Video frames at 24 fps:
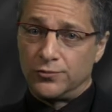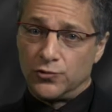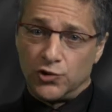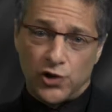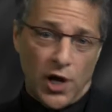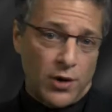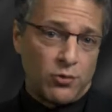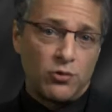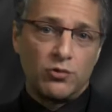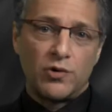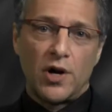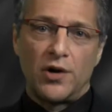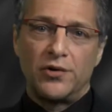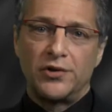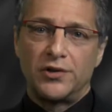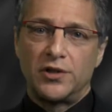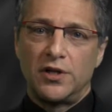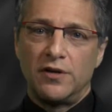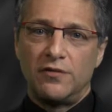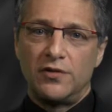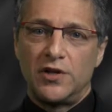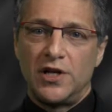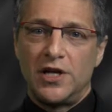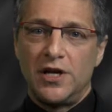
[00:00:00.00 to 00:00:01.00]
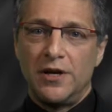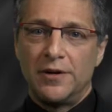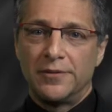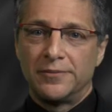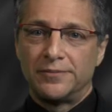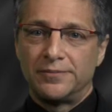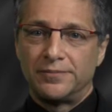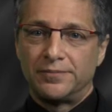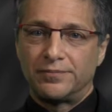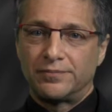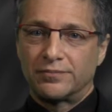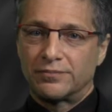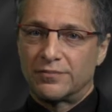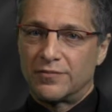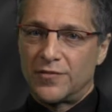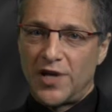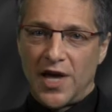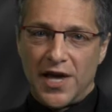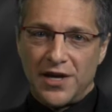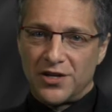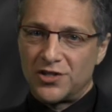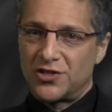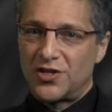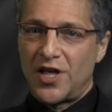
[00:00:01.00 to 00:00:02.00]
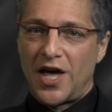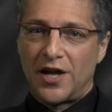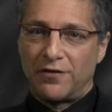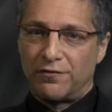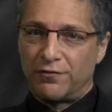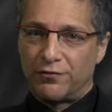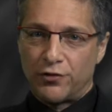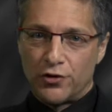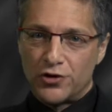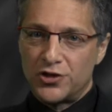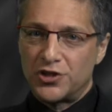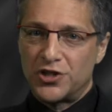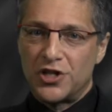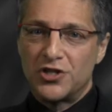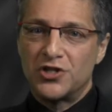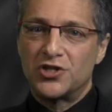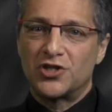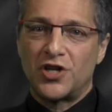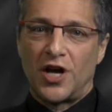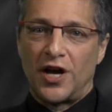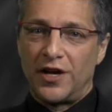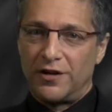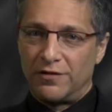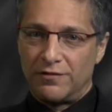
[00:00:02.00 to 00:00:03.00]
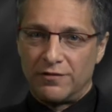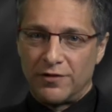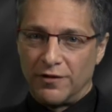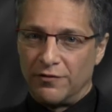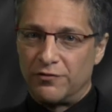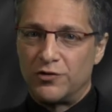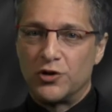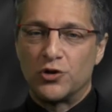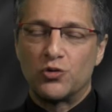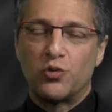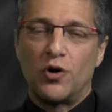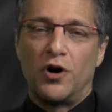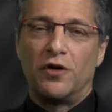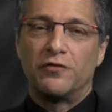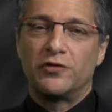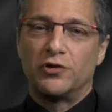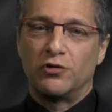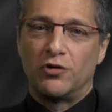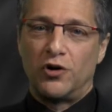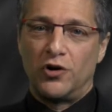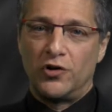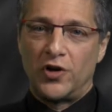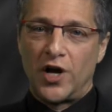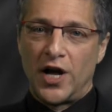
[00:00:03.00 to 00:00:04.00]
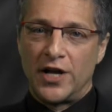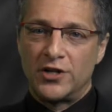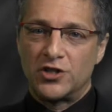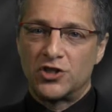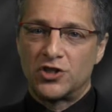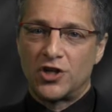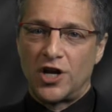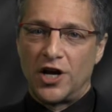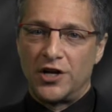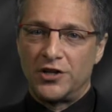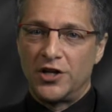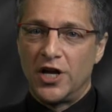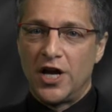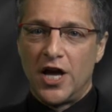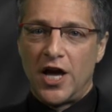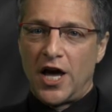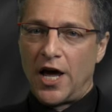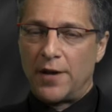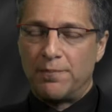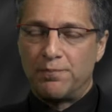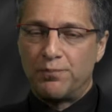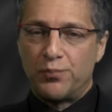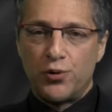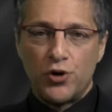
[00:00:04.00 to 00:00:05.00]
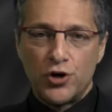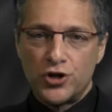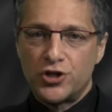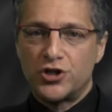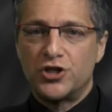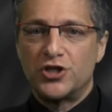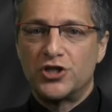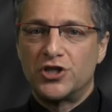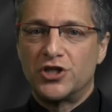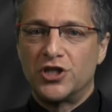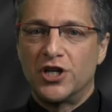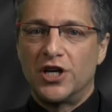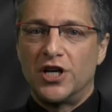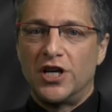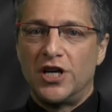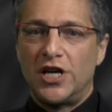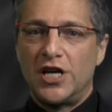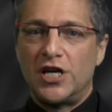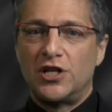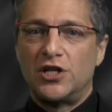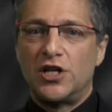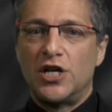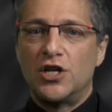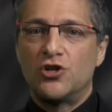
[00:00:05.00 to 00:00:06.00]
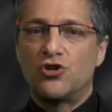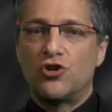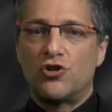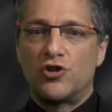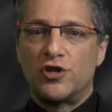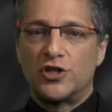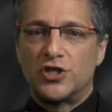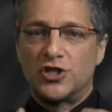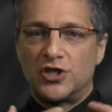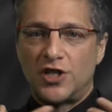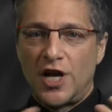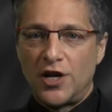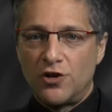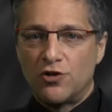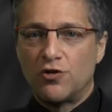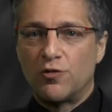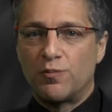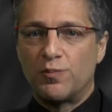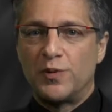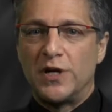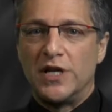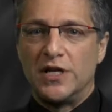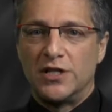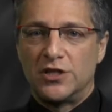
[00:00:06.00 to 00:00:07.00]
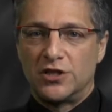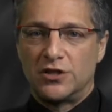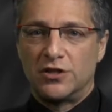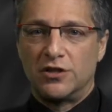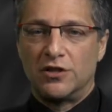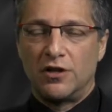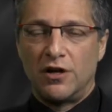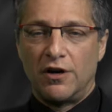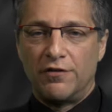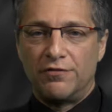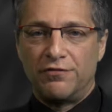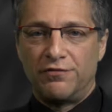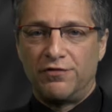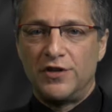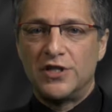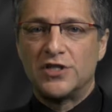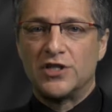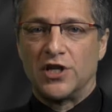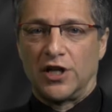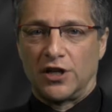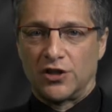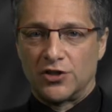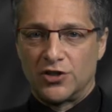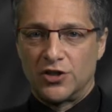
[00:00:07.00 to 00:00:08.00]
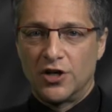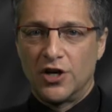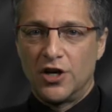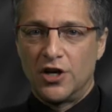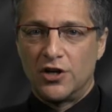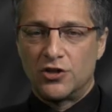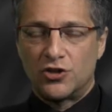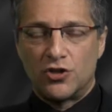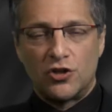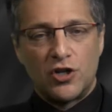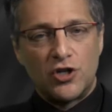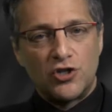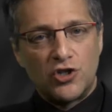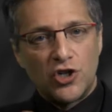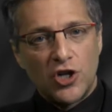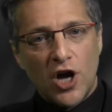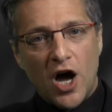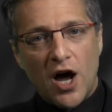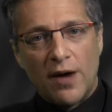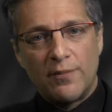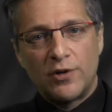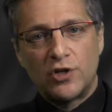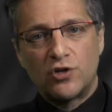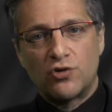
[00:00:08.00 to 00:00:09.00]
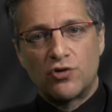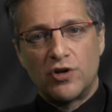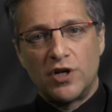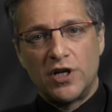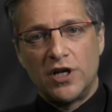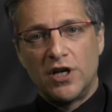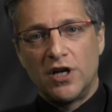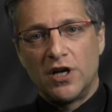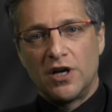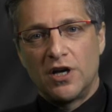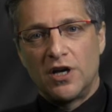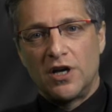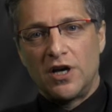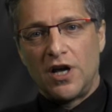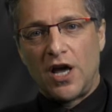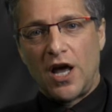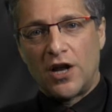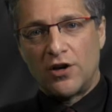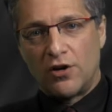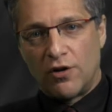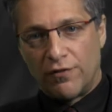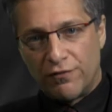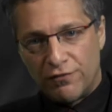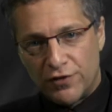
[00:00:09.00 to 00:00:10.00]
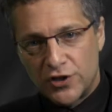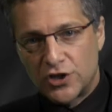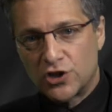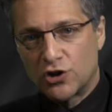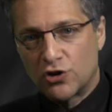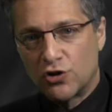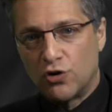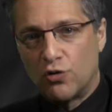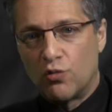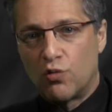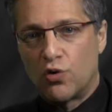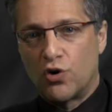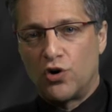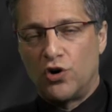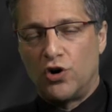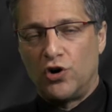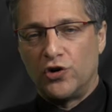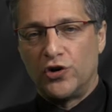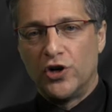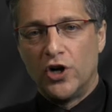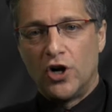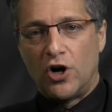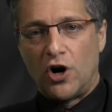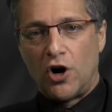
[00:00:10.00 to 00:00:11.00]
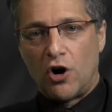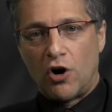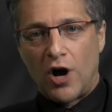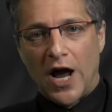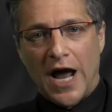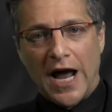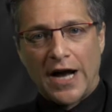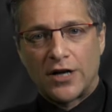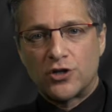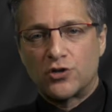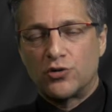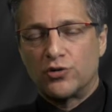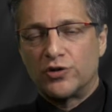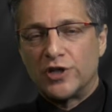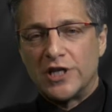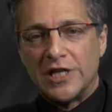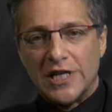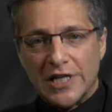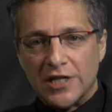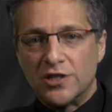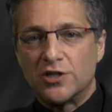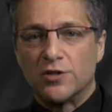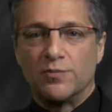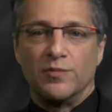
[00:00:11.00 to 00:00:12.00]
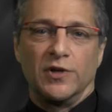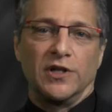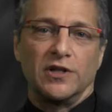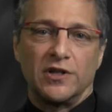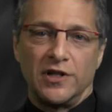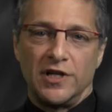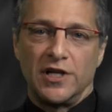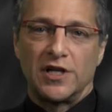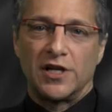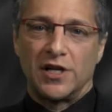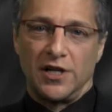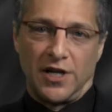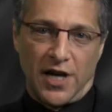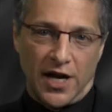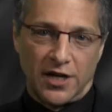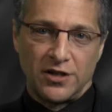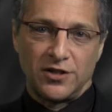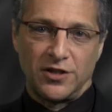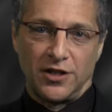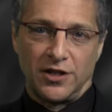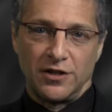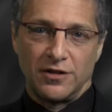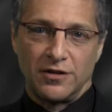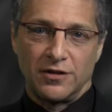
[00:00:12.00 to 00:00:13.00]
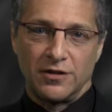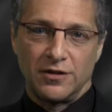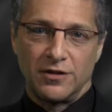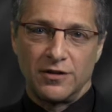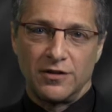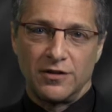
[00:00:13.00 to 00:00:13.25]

General relativity takes that first insight of the 12-year-old Einstein and pushes it into the centerpiece of physics, so that geometry and our physical world are actually intimately connected.